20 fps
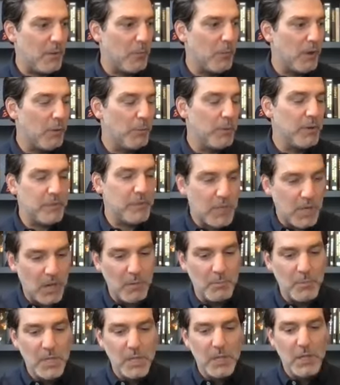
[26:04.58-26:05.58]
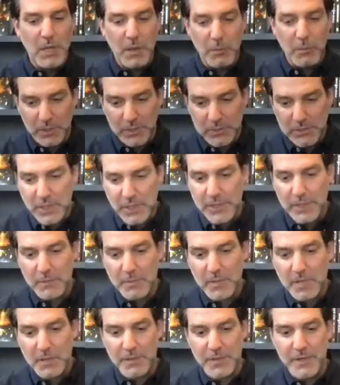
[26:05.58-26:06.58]
about where we've come. We're excited
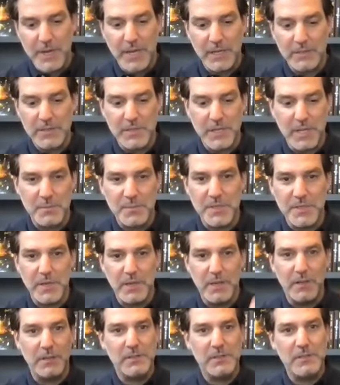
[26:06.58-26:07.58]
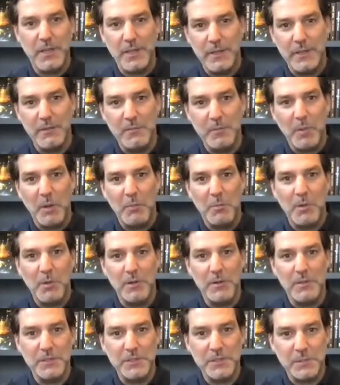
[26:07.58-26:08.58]
about the next steps, and I'm excited about
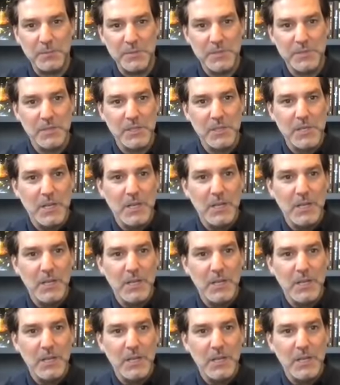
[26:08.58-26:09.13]
partnerships